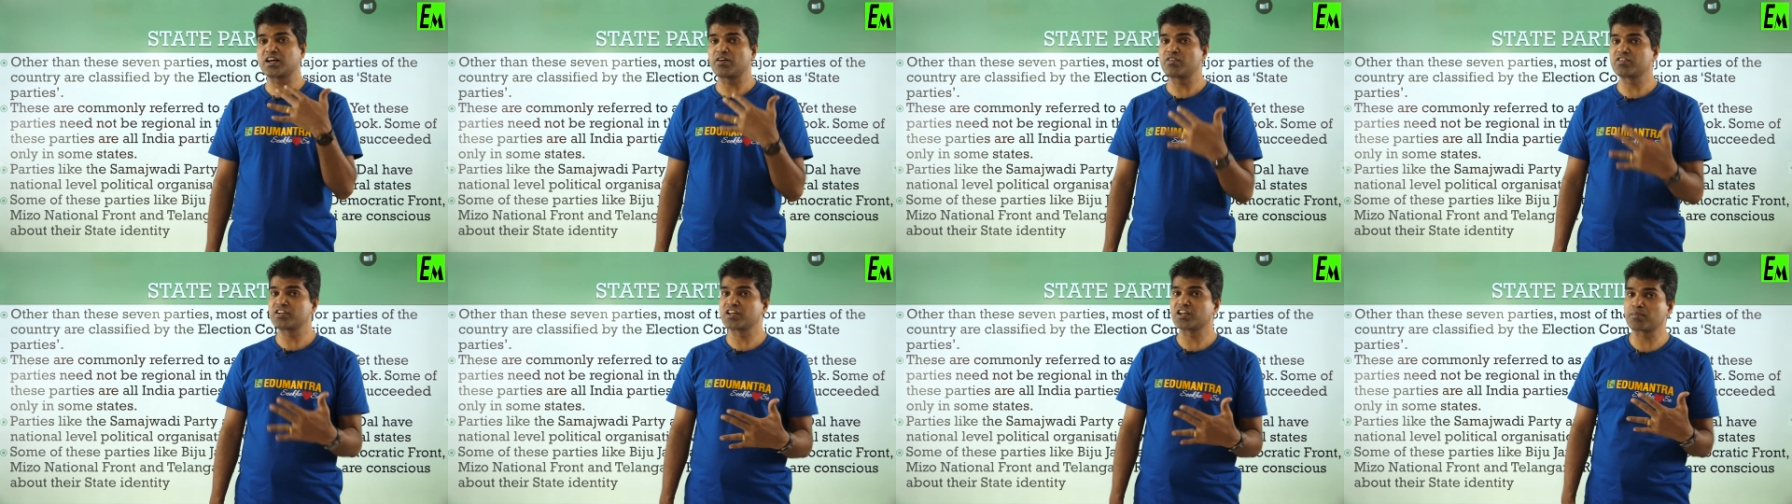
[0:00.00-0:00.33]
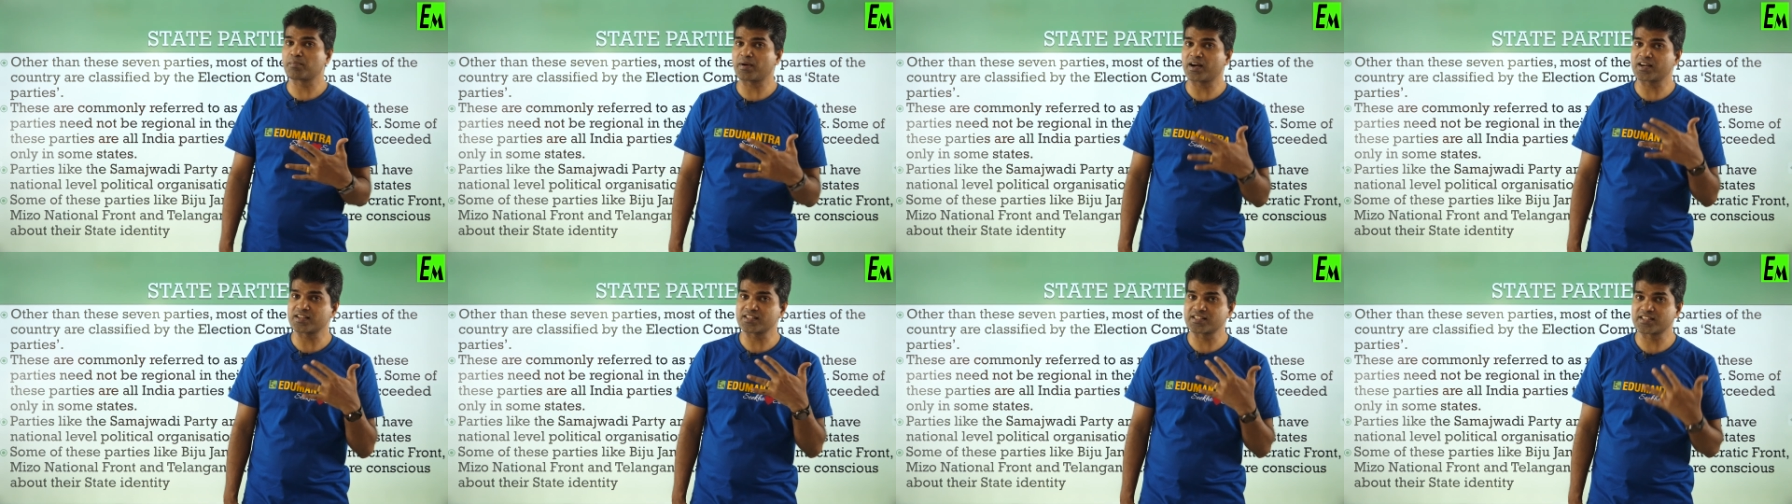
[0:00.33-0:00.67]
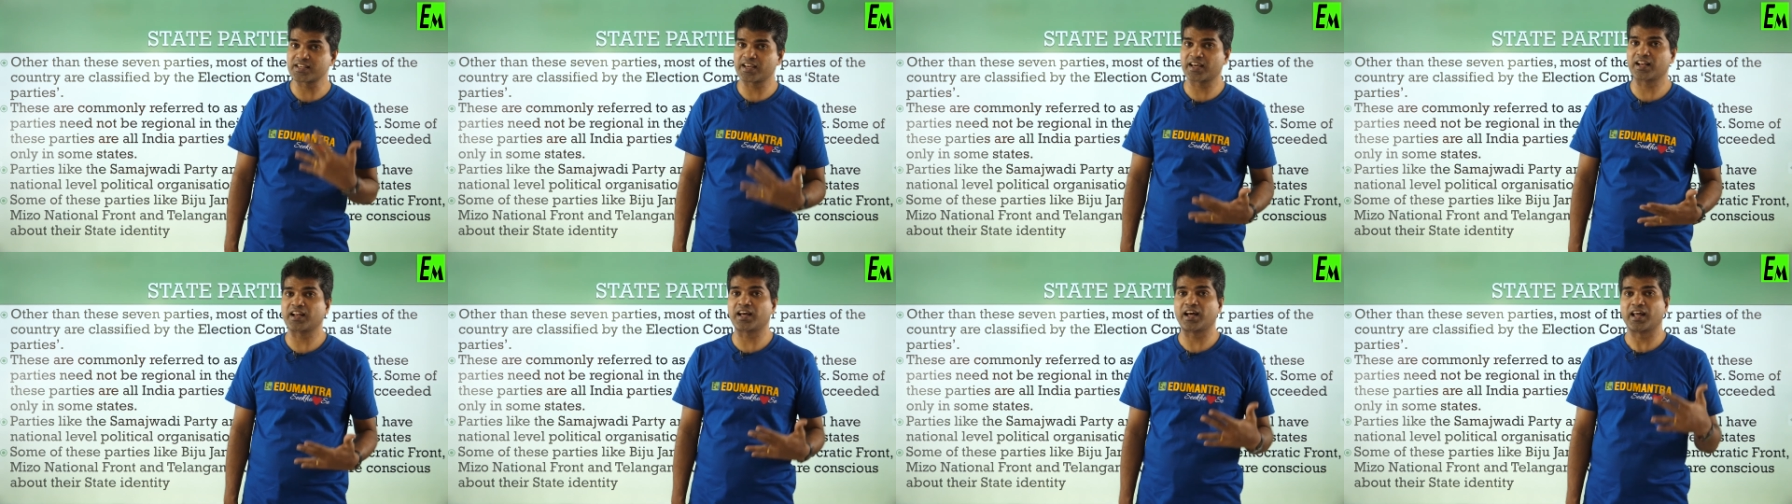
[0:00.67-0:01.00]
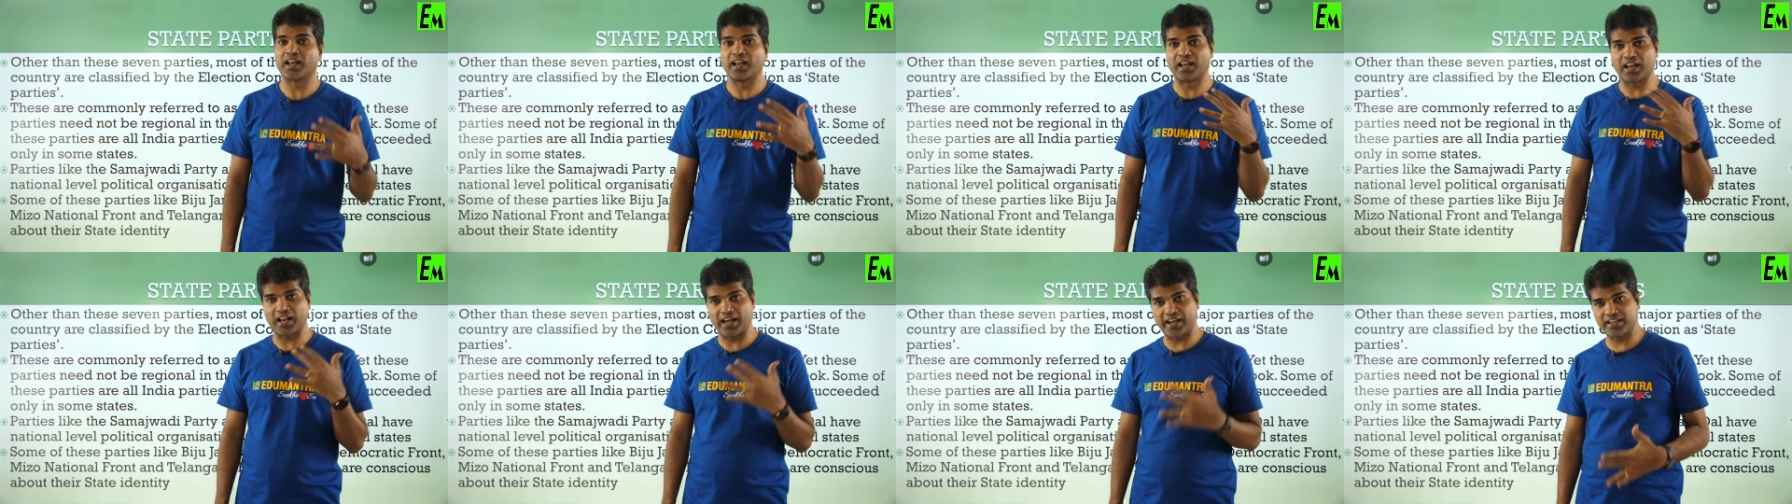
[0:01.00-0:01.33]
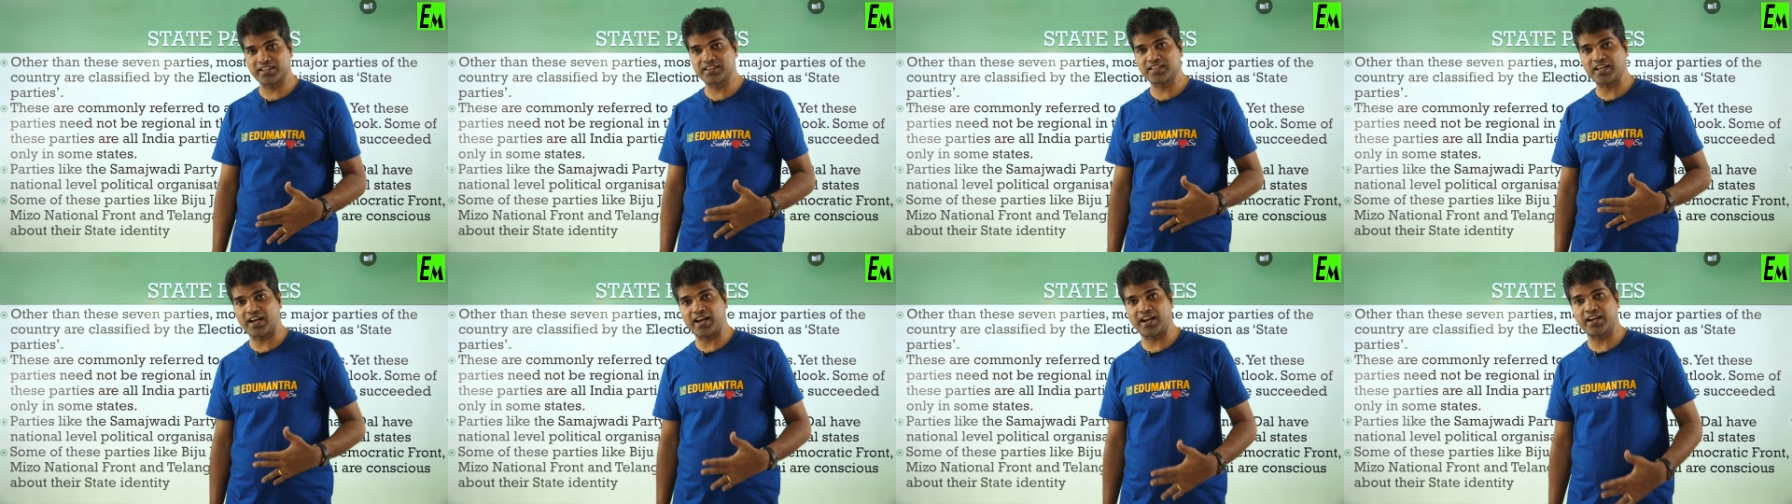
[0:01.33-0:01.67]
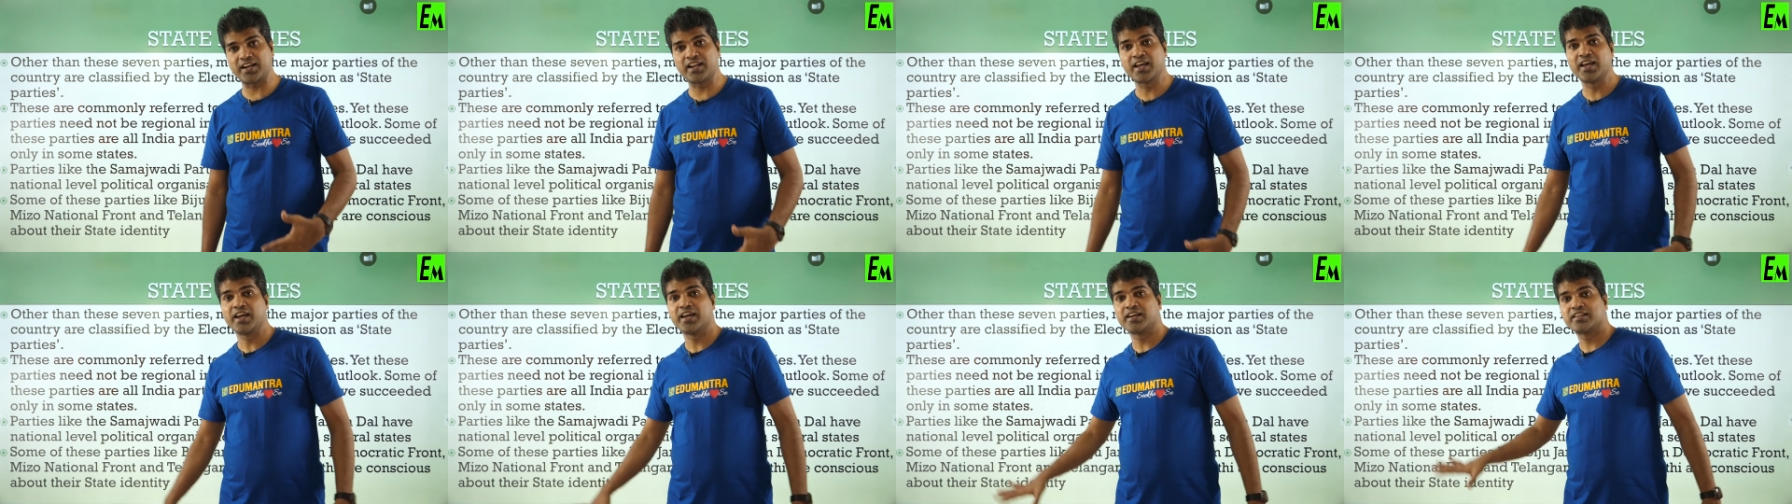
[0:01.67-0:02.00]
Navnirman Sena, like
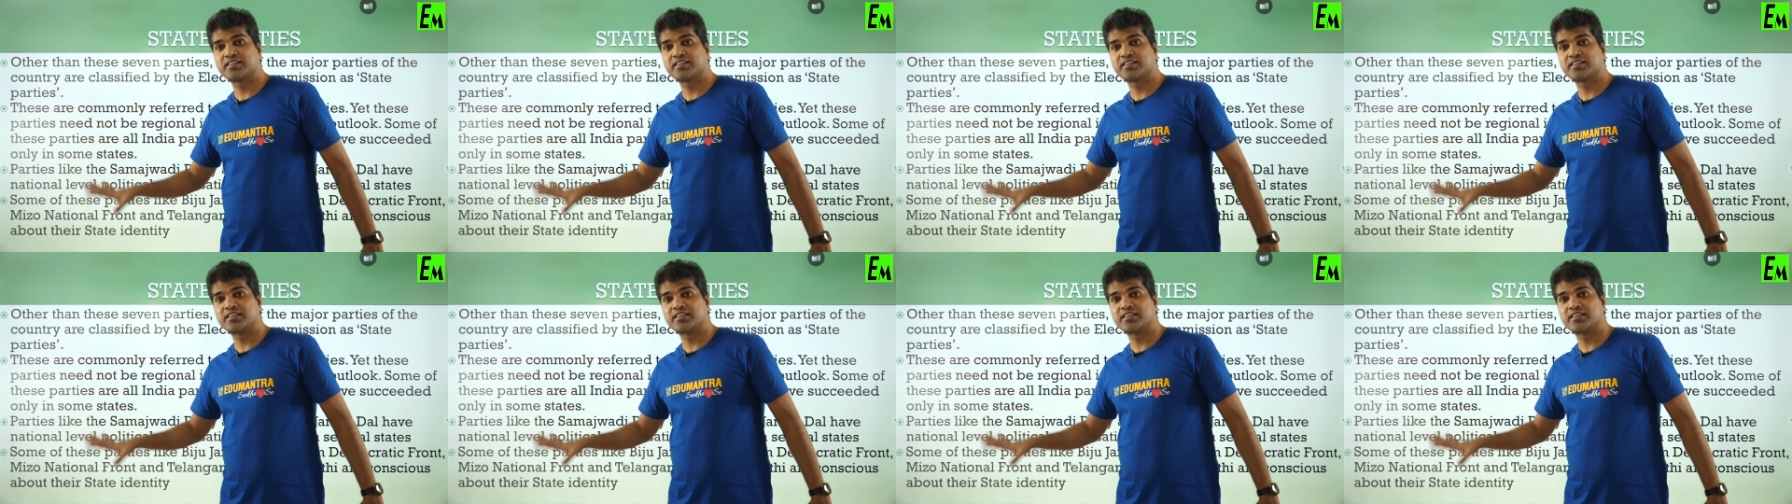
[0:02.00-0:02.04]
that,